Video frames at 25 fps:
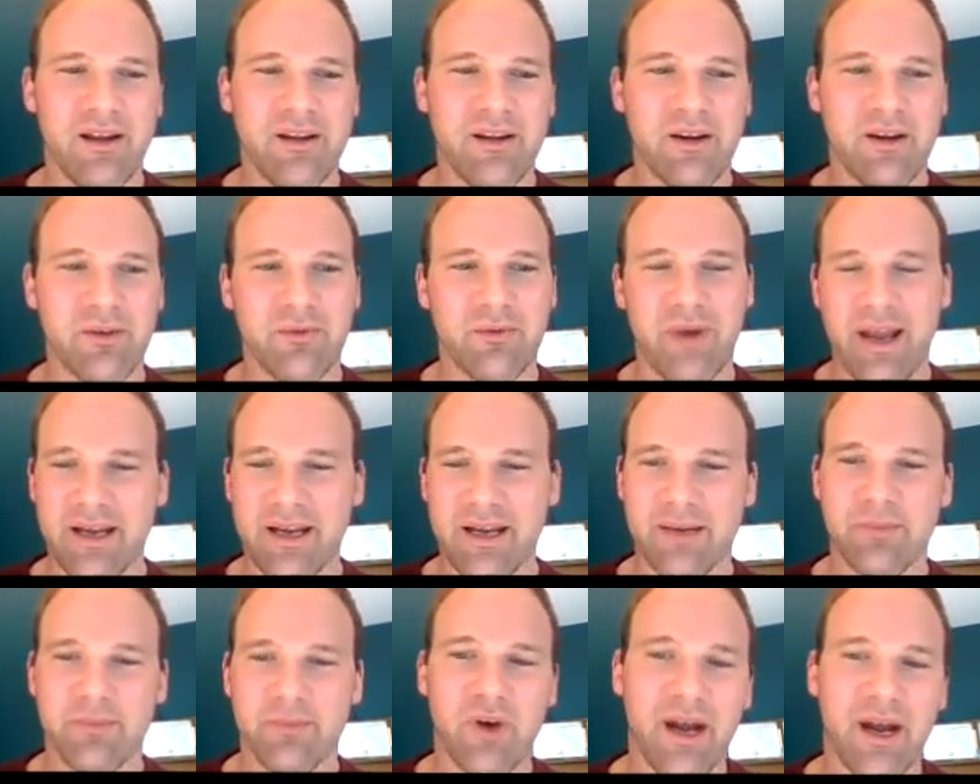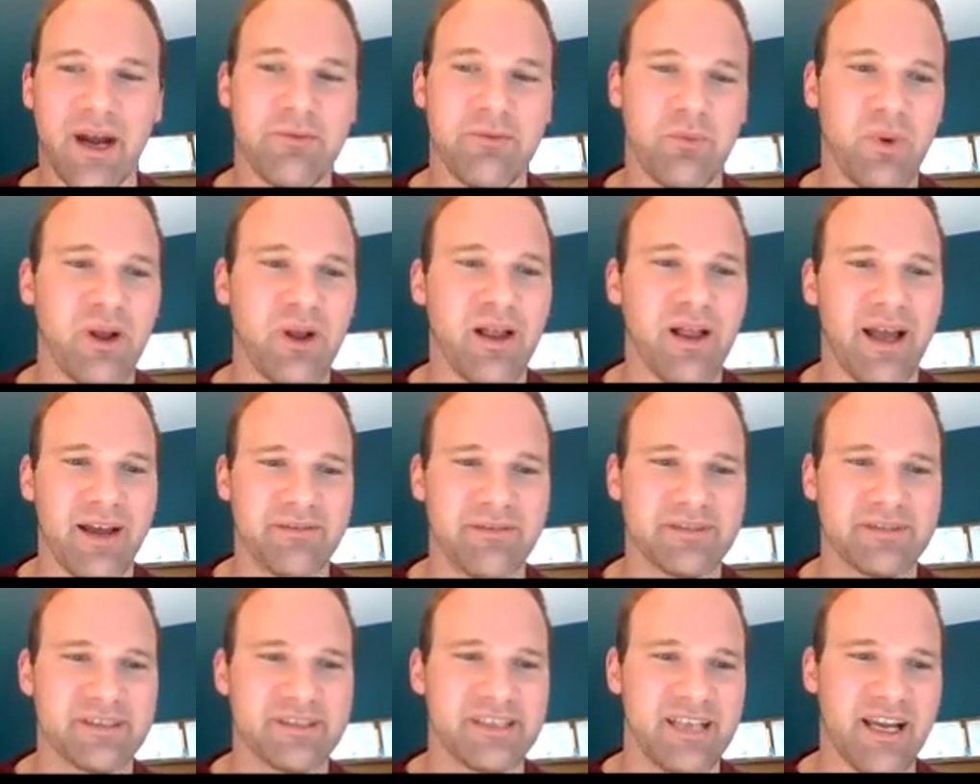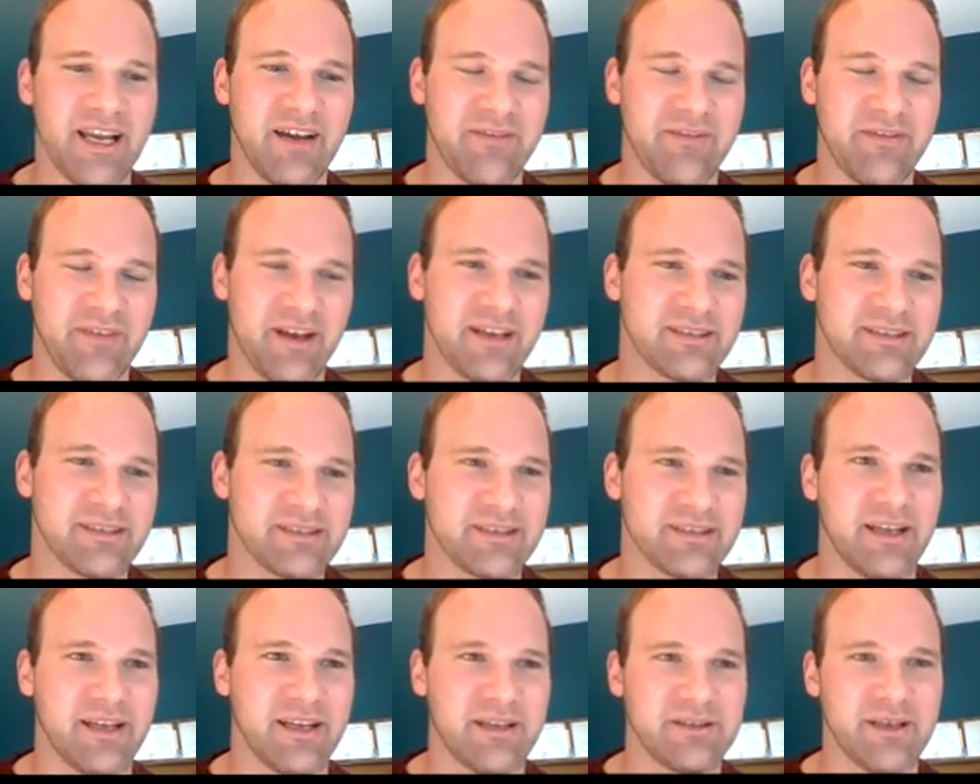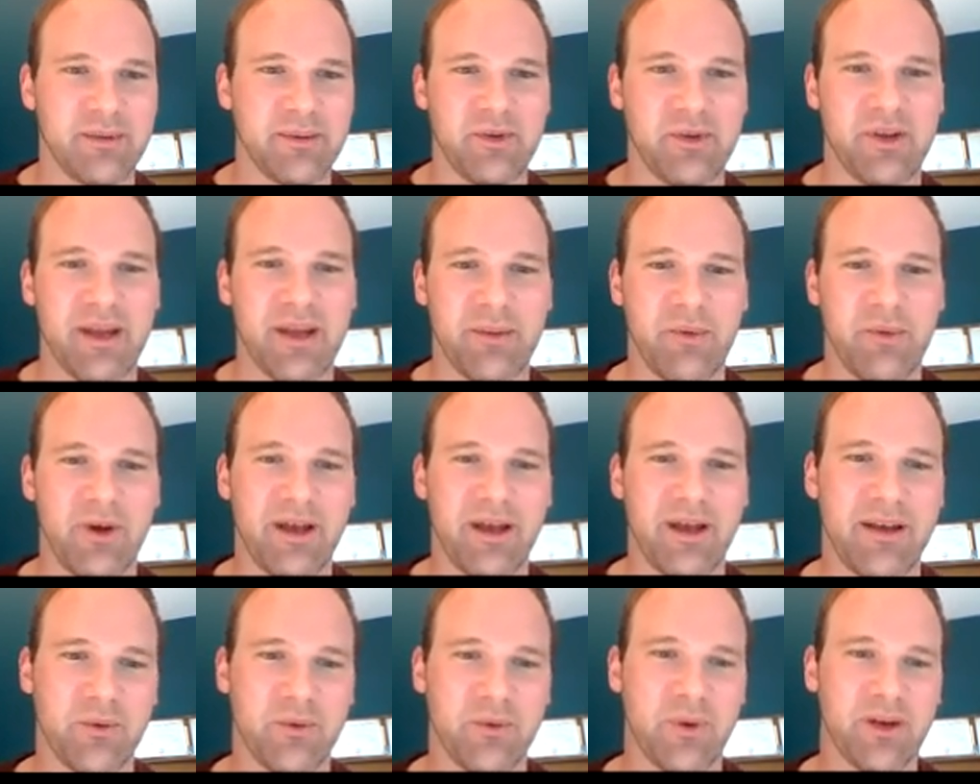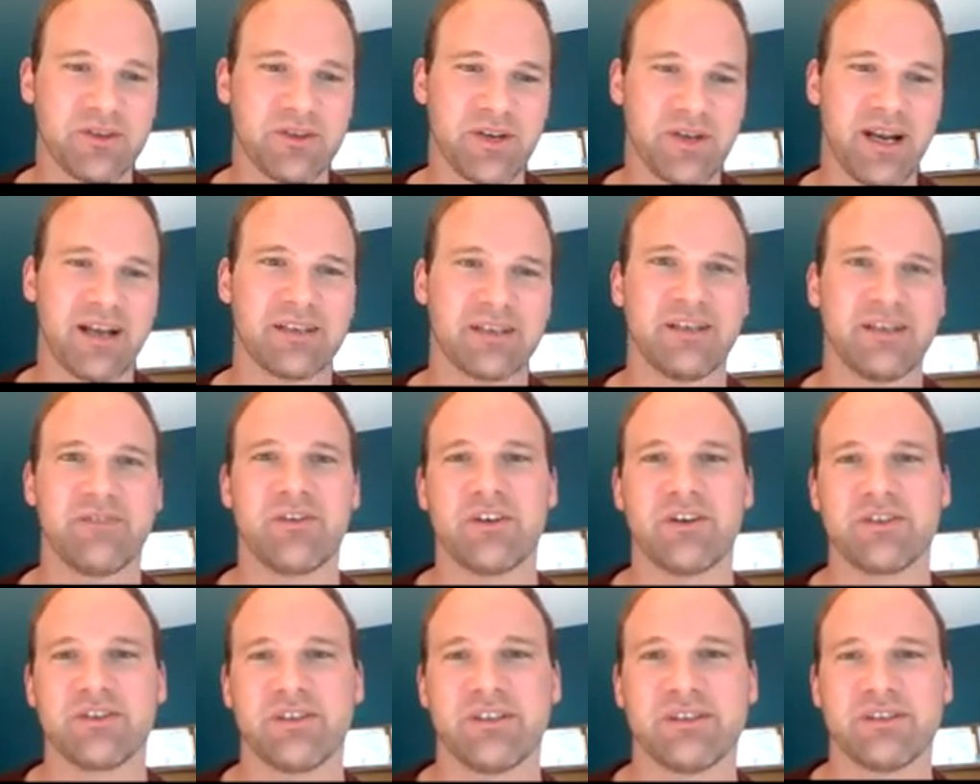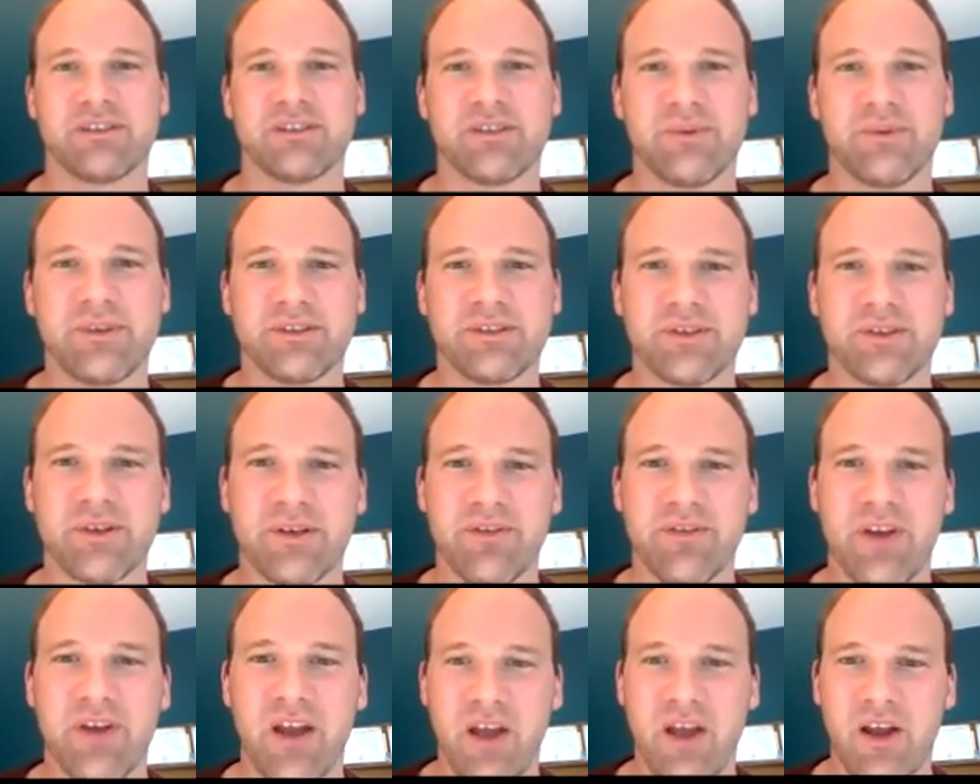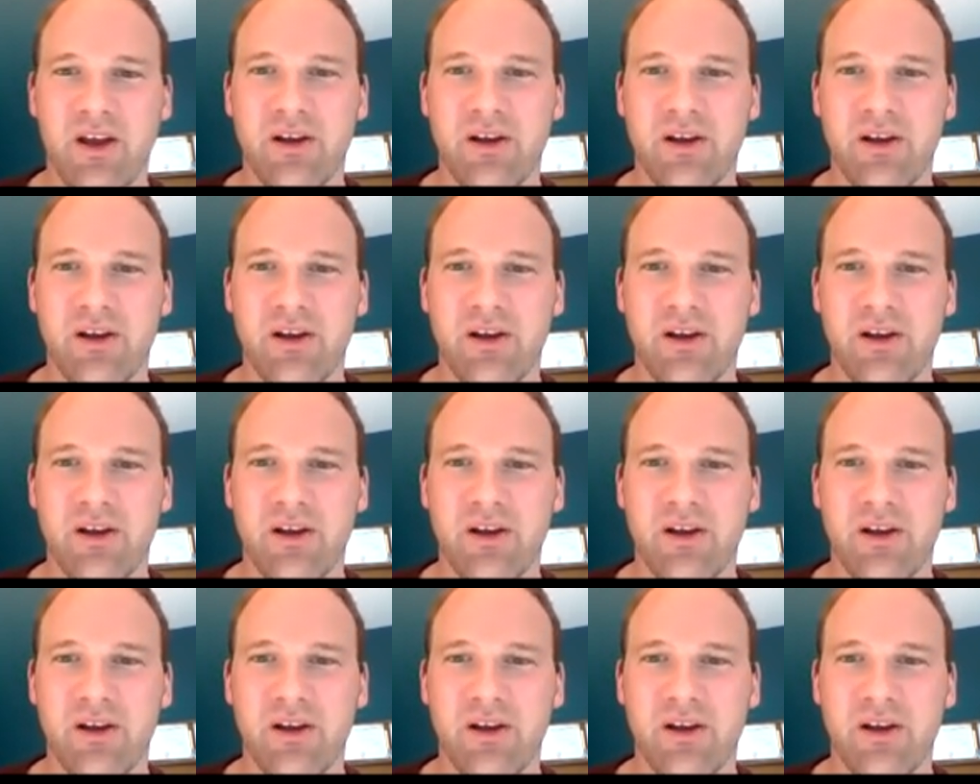your random graph will have CFS, and WGAM will have quadratic invergence. So we sort of,